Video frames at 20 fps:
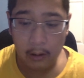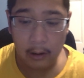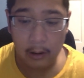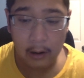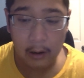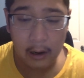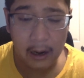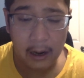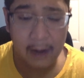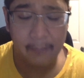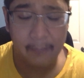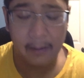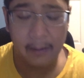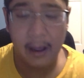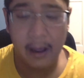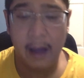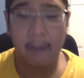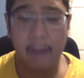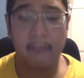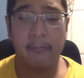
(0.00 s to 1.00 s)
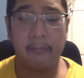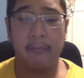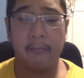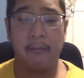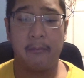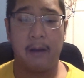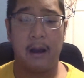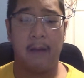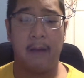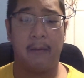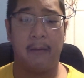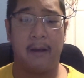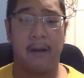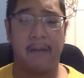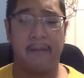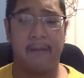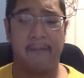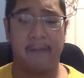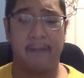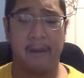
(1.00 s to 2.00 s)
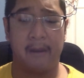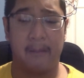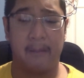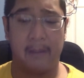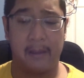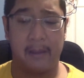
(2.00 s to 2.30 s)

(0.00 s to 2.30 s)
how I develop my